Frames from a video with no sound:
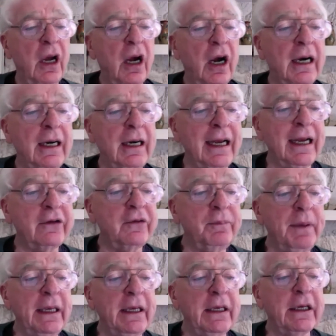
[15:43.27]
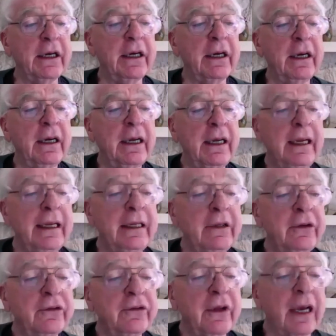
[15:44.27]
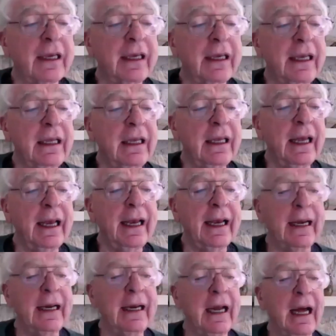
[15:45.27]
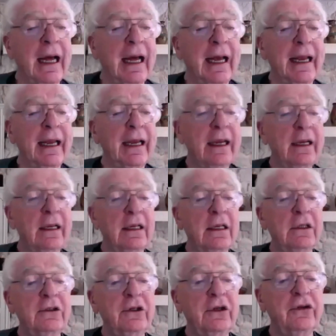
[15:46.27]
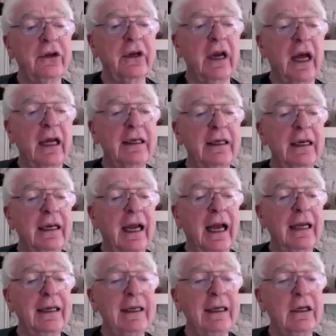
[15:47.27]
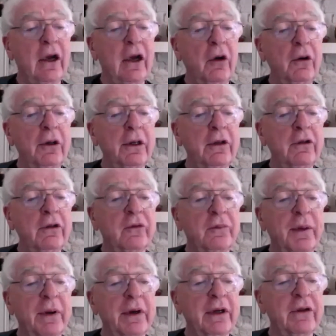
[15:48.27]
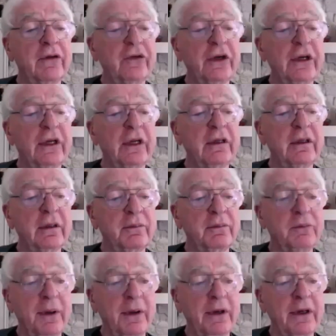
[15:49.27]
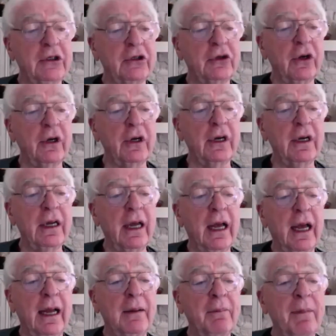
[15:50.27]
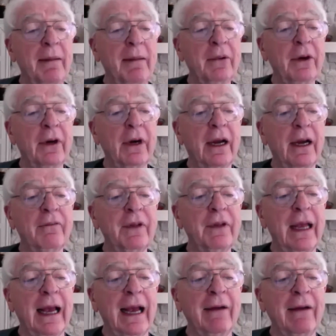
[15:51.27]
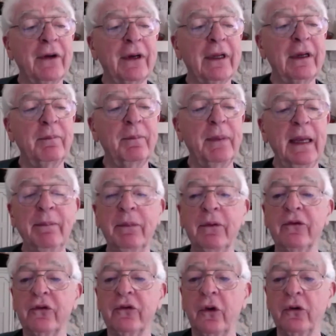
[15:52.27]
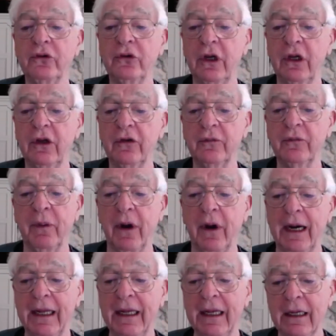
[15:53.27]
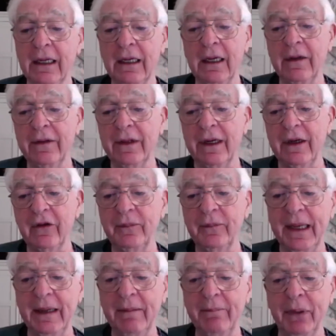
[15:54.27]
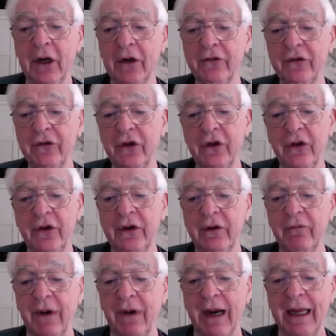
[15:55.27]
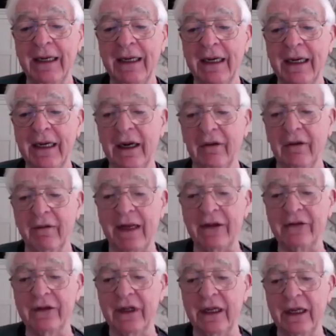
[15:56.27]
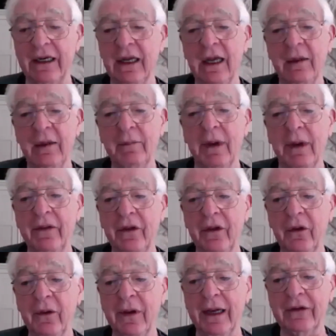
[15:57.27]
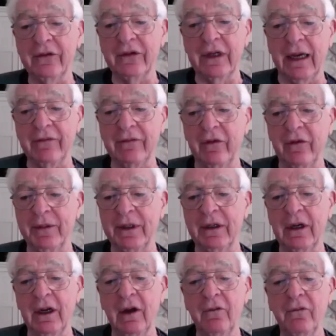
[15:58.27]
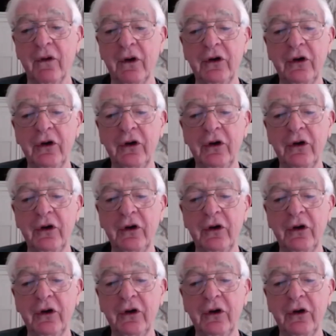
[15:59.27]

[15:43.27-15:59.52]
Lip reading: Our next speaker is Akile Anai. She's an unindicted co-conspirator and a member of the African People's Socialist Party that is being persecuted, raided, arrested by the US government for